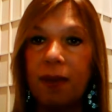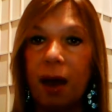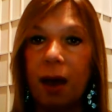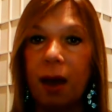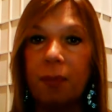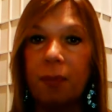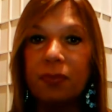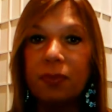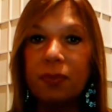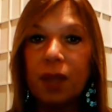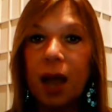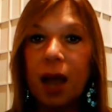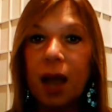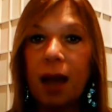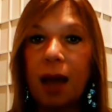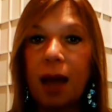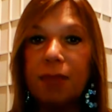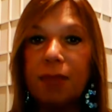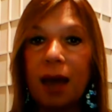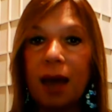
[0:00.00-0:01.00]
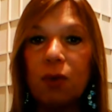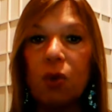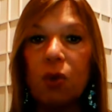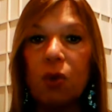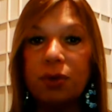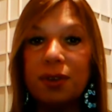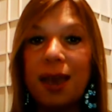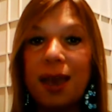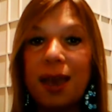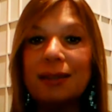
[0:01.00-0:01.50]
I'm not
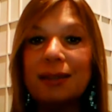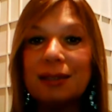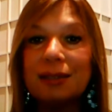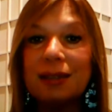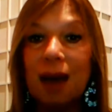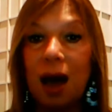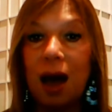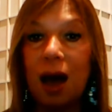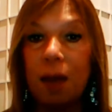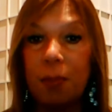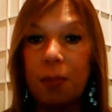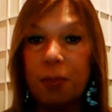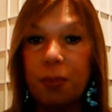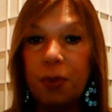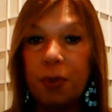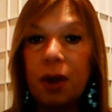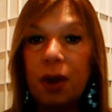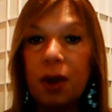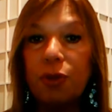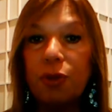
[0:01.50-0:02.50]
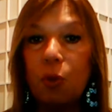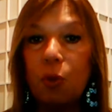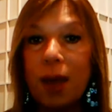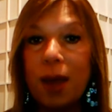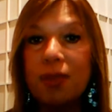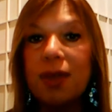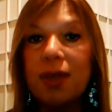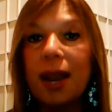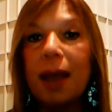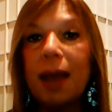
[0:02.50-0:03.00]
all tensed up the way
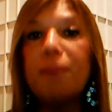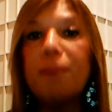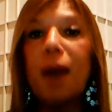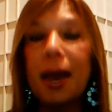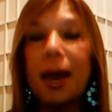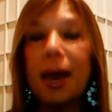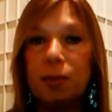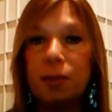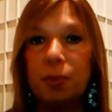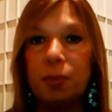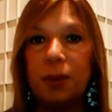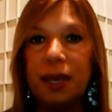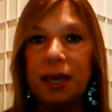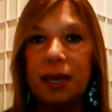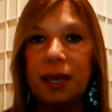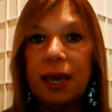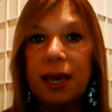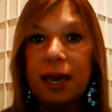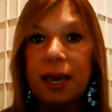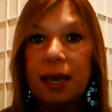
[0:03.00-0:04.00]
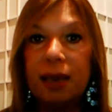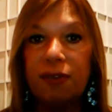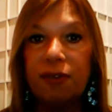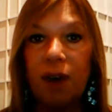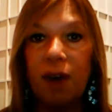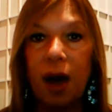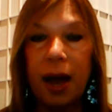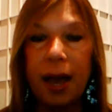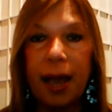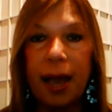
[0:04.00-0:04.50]
that I might be if
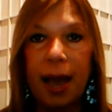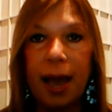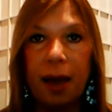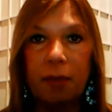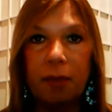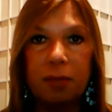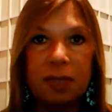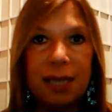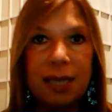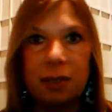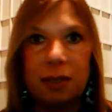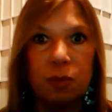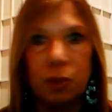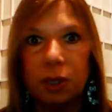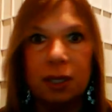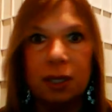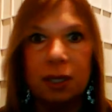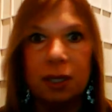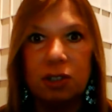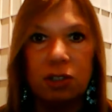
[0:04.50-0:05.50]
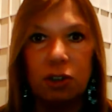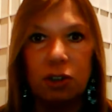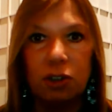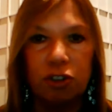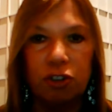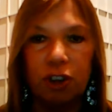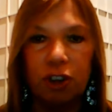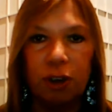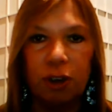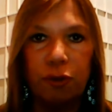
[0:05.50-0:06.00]
I am desperately
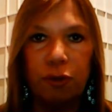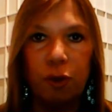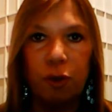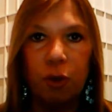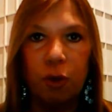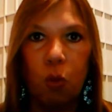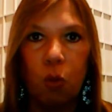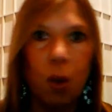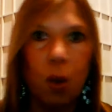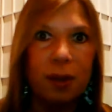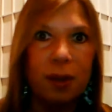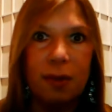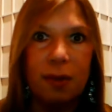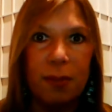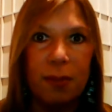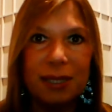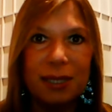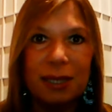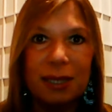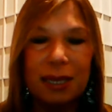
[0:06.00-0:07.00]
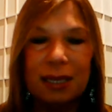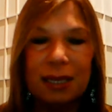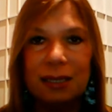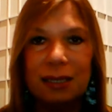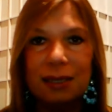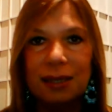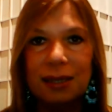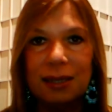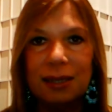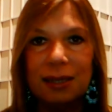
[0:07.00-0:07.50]
searching for what's the best thing to say